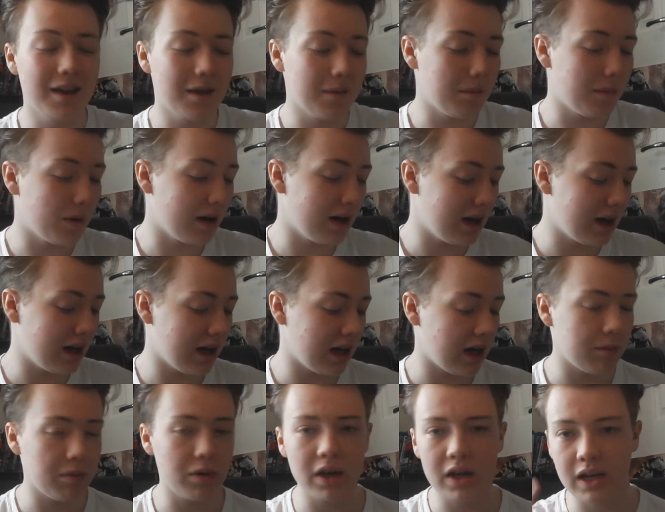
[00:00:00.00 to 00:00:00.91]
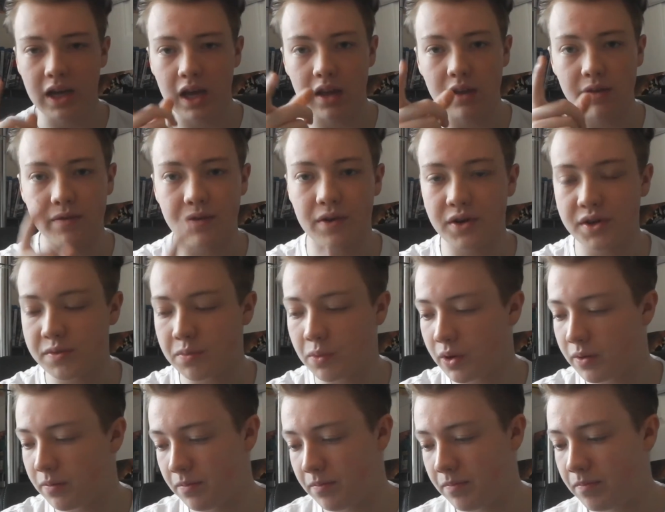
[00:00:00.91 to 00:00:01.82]
But I'm going to get the first
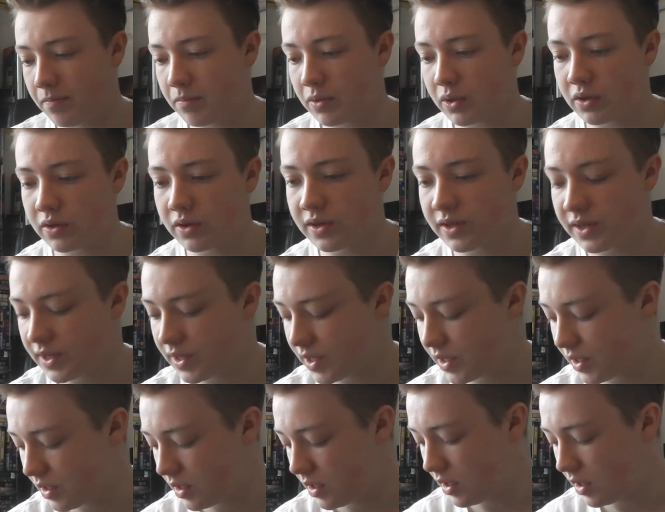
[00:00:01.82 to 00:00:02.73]
one, because,